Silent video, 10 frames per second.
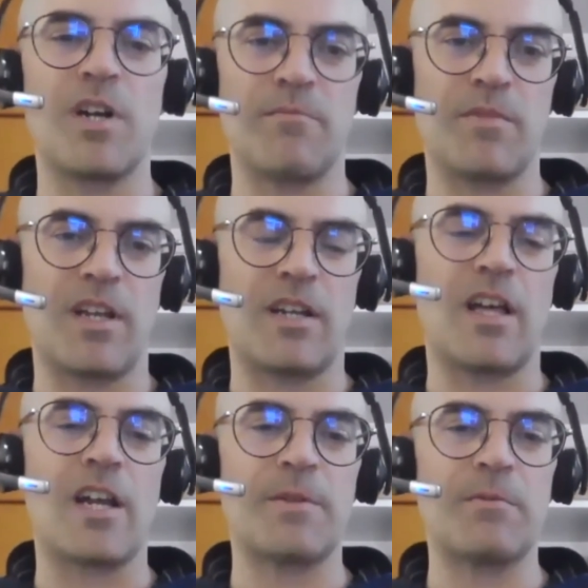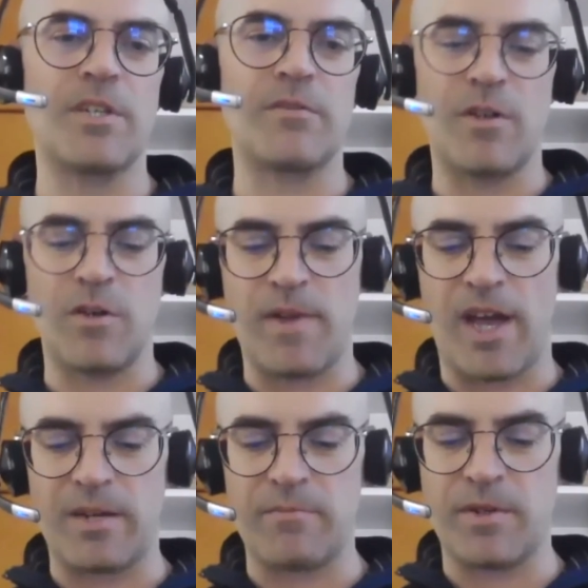but a lot of people don't know
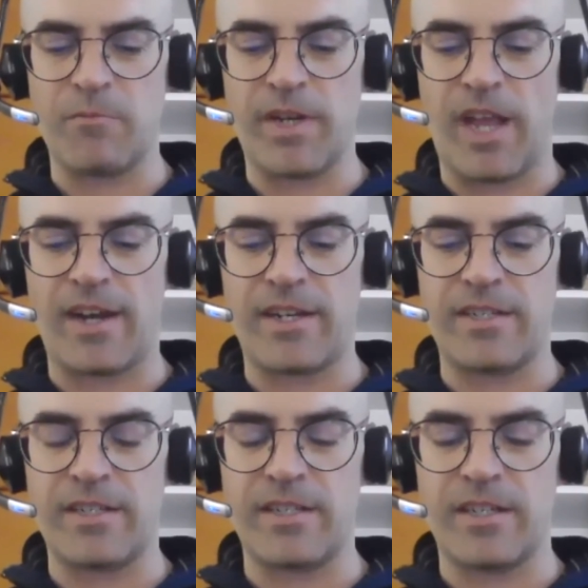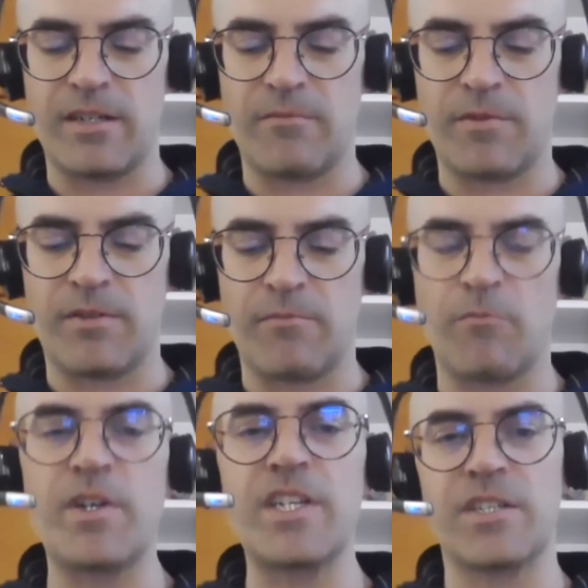about it. But we added with
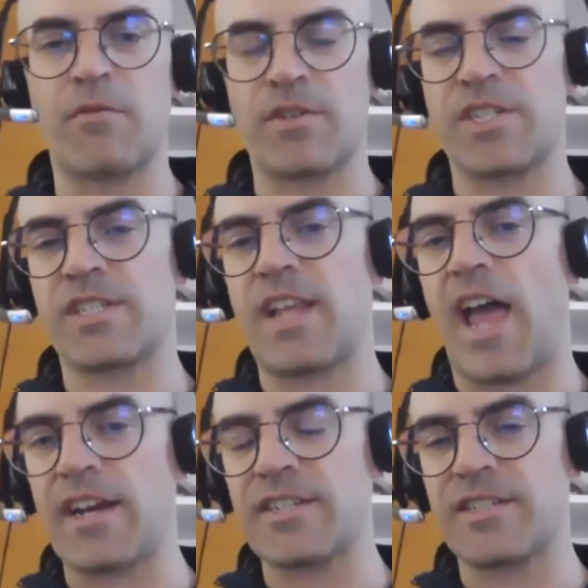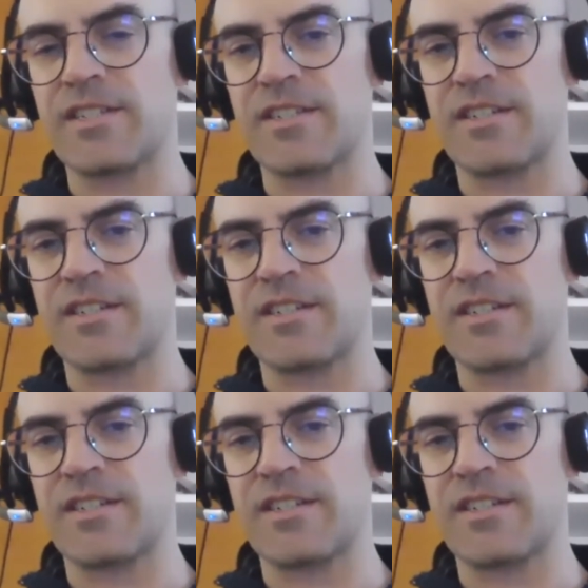resource statuses.